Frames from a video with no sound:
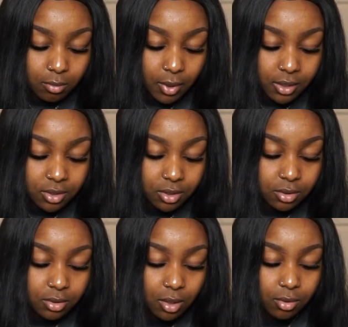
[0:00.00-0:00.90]
Make sure
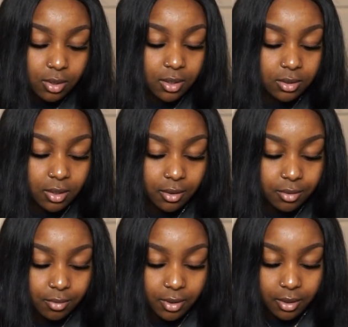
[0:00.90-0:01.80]
you don't cut that
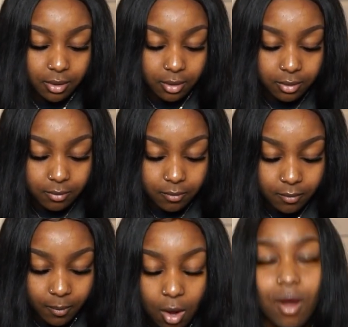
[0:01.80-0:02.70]
thread.
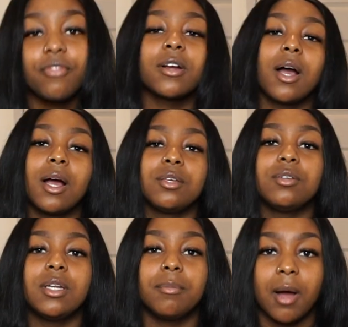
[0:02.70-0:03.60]
Oh, I forgot, you
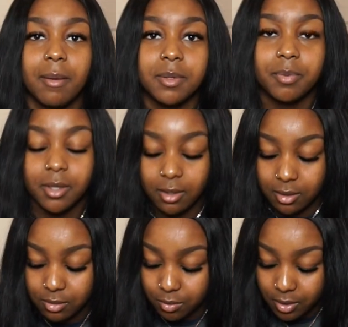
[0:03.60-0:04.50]
need a bobby pin
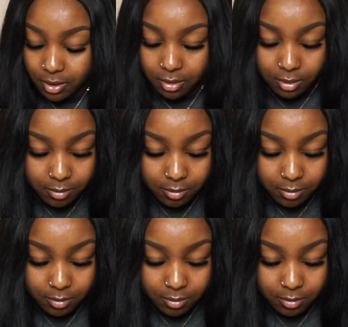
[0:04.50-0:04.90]
as well.